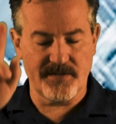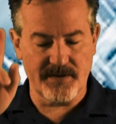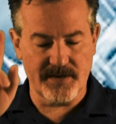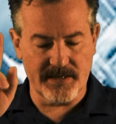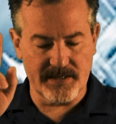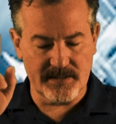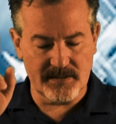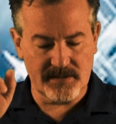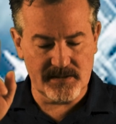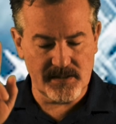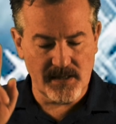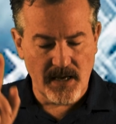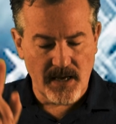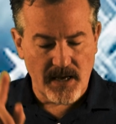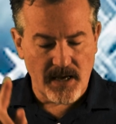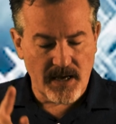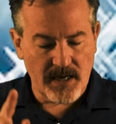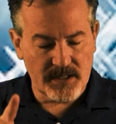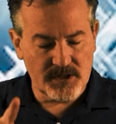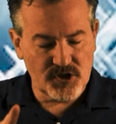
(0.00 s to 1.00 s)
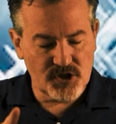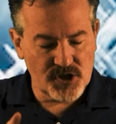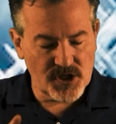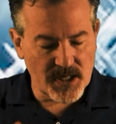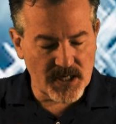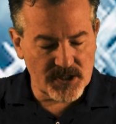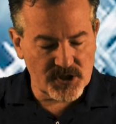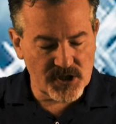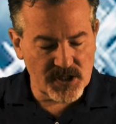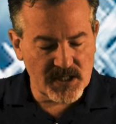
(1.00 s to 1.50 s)
things,
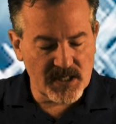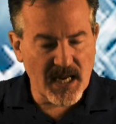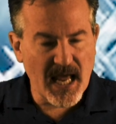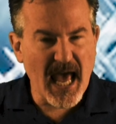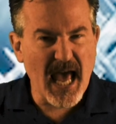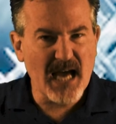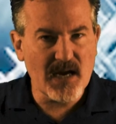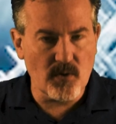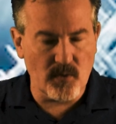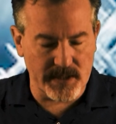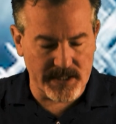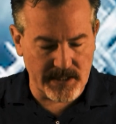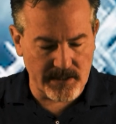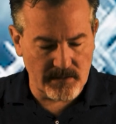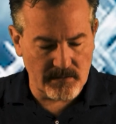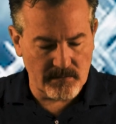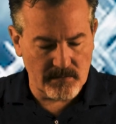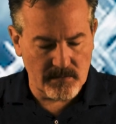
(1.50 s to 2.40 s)
adjudging equity,